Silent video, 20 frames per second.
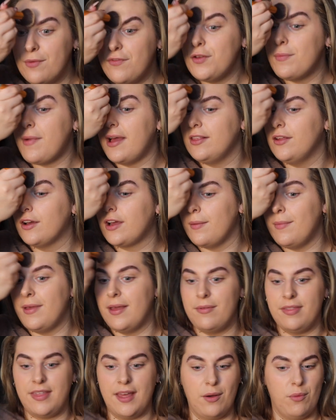of you might look at me
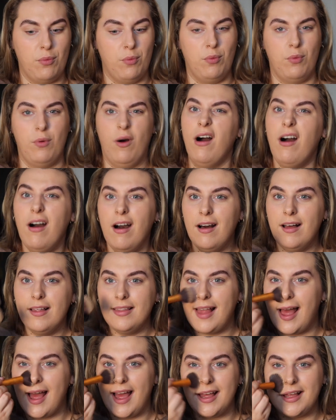and think,
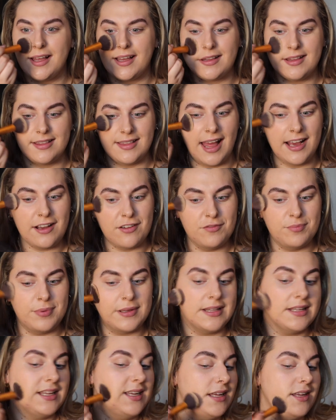what? Like, lack of
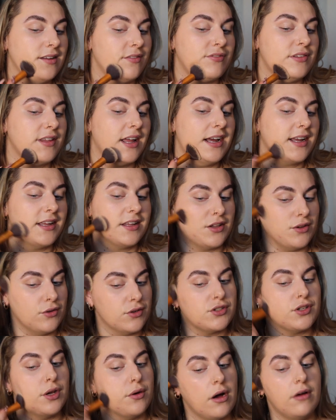belief, like,
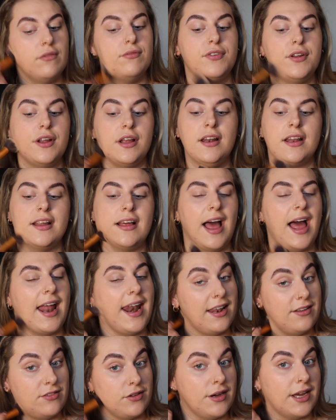you're so confident.
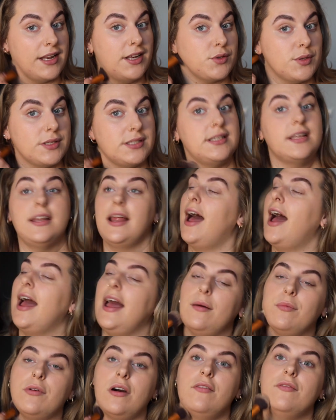And I, don't get it twisted, I
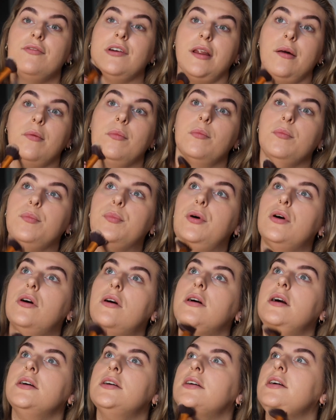am confident.
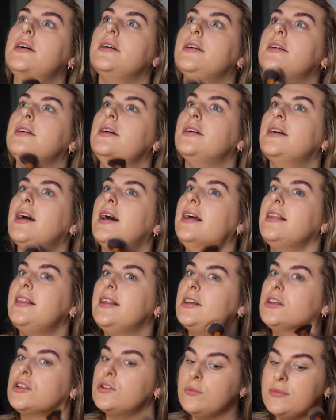But I
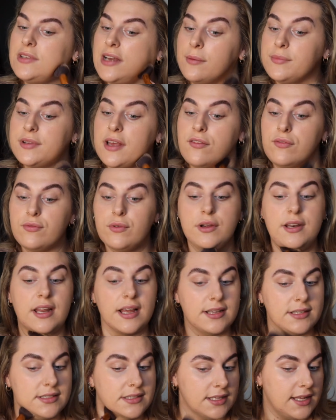think sometimes everyone
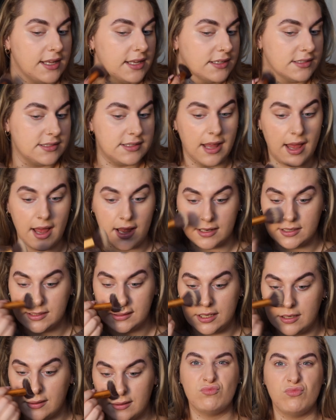has things
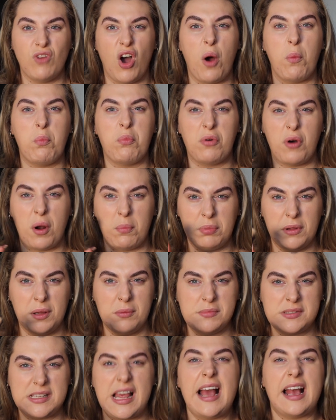that are
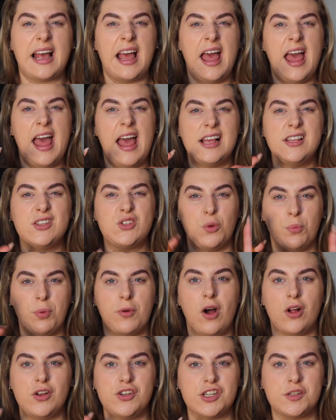problems, like
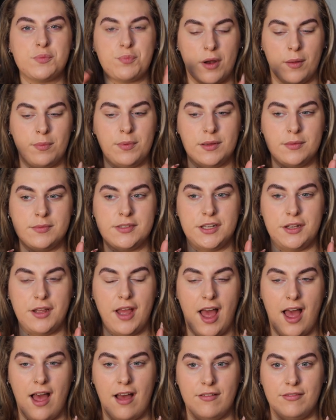subconscious problems that you
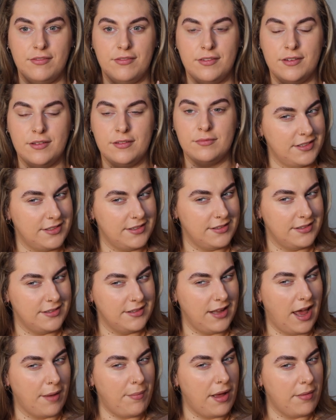have.
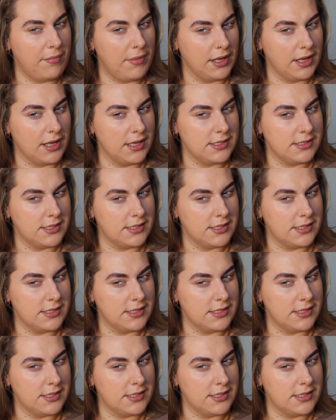Am I making